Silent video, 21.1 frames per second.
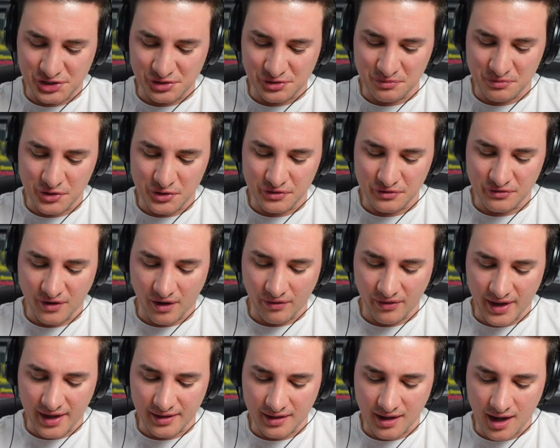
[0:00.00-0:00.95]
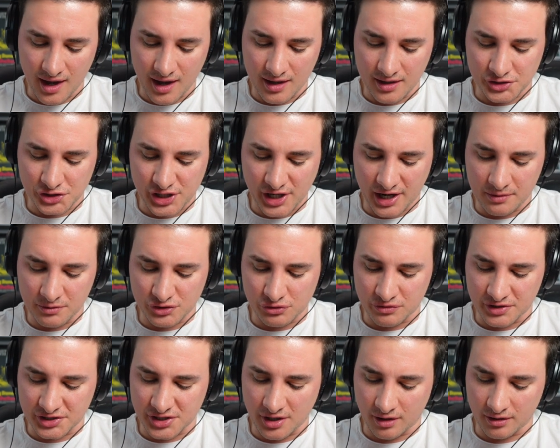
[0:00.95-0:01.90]
move on then. Uh, Sheamus,
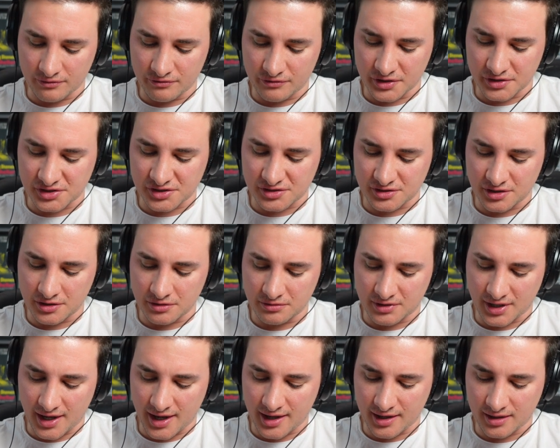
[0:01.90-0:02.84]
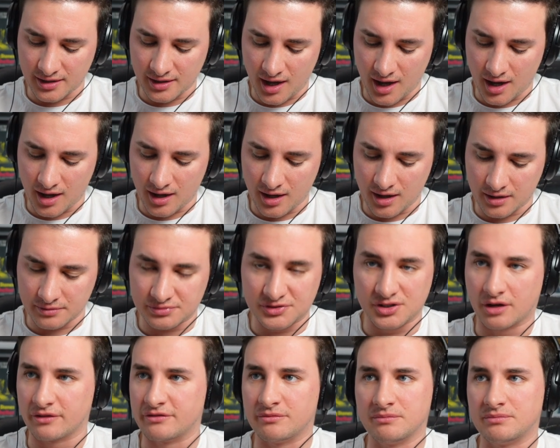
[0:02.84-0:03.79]
Ridge Holland versus New Day. Uh, it's
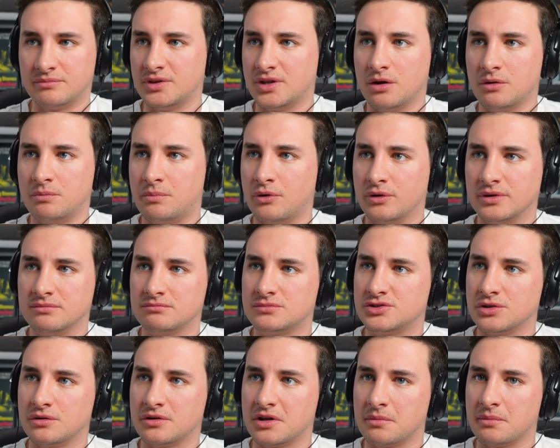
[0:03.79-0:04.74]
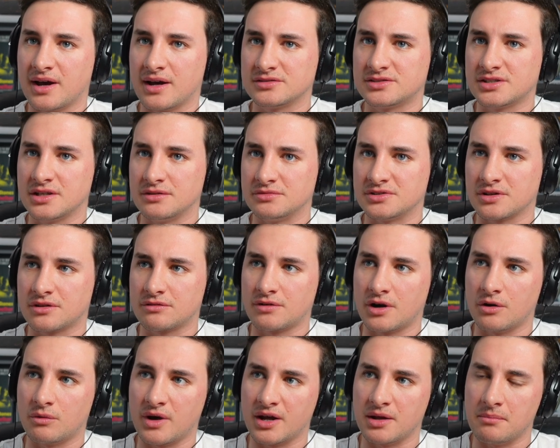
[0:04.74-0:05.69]
not even no point talking about it. It was a
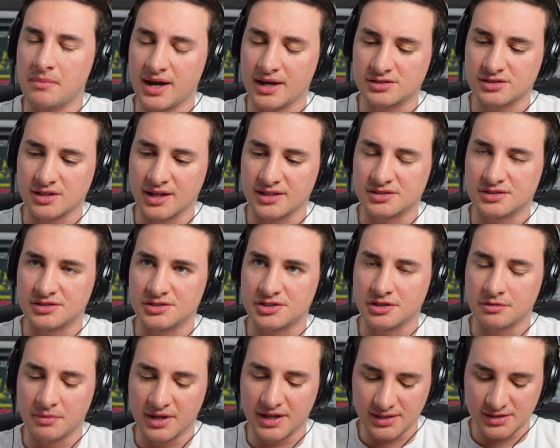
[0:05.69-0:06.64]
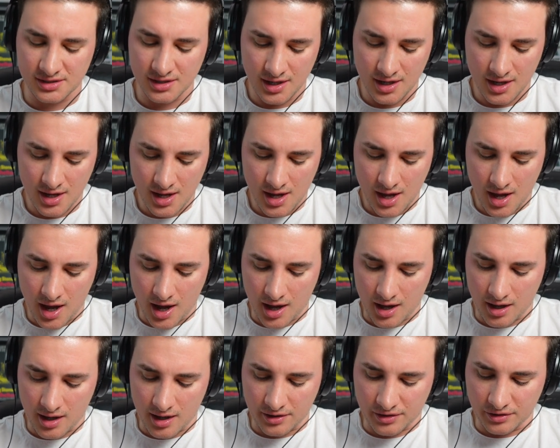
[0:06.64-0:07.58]
throwaway match, less than two minutes.
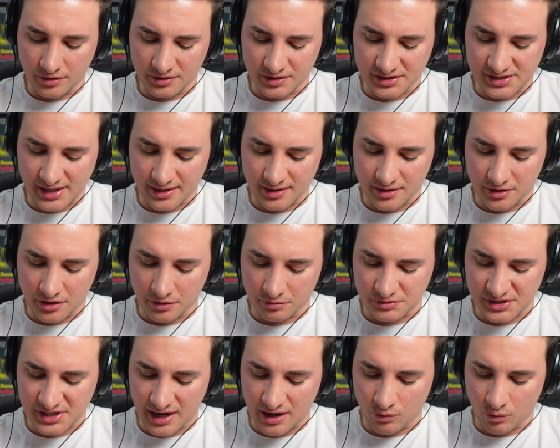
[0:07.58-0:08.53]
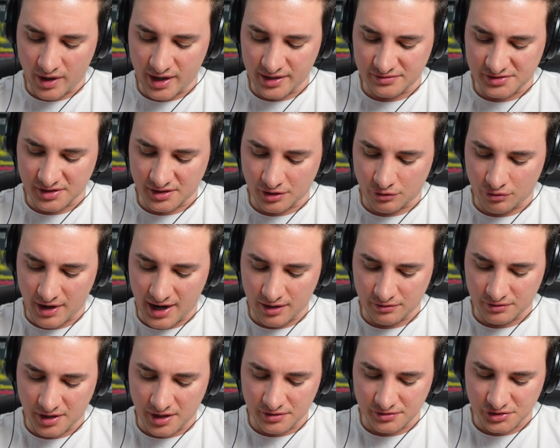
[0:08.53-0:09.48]
Uh, the Undertaker comes out, waves at the crowd,
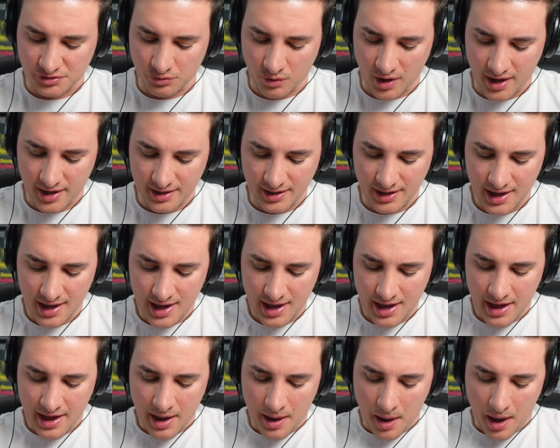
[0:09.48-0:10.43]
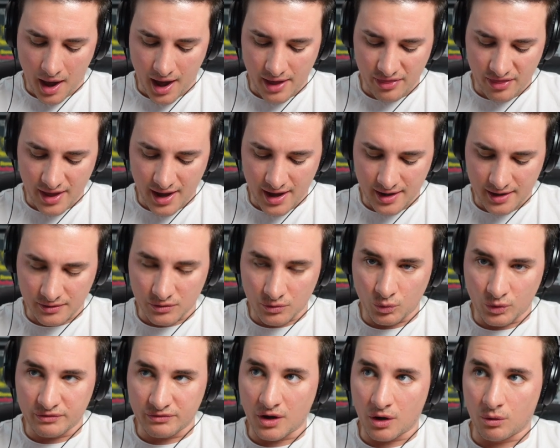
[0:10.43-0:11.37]
goes away, and then
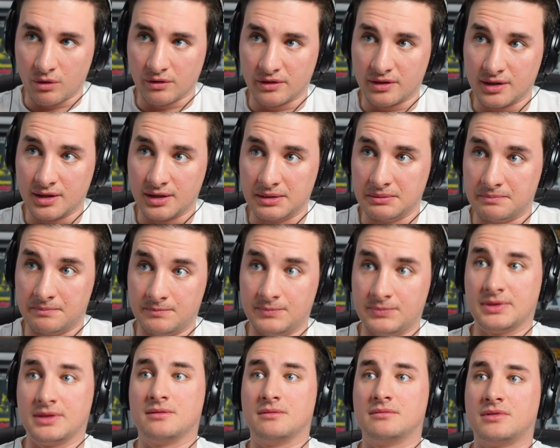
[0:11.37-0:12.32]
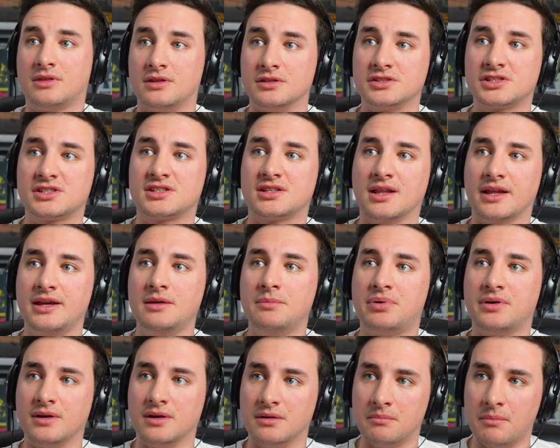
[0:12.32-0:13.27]
we've got one of the the
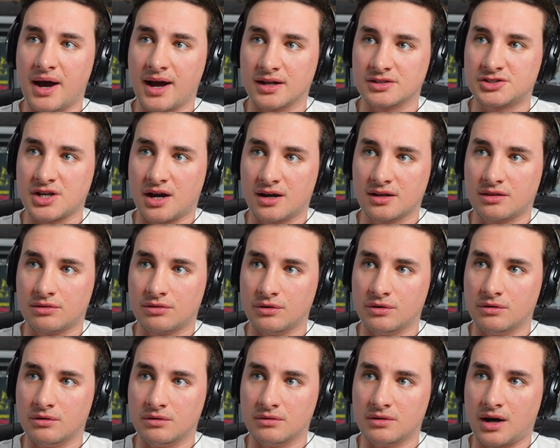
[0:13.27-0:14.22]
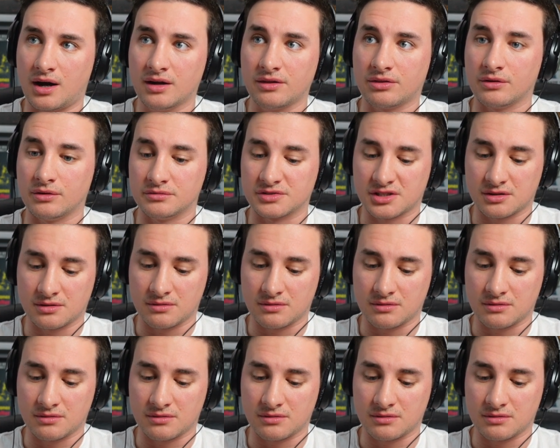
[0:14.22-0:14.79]
sleeper match. I thought I thought it was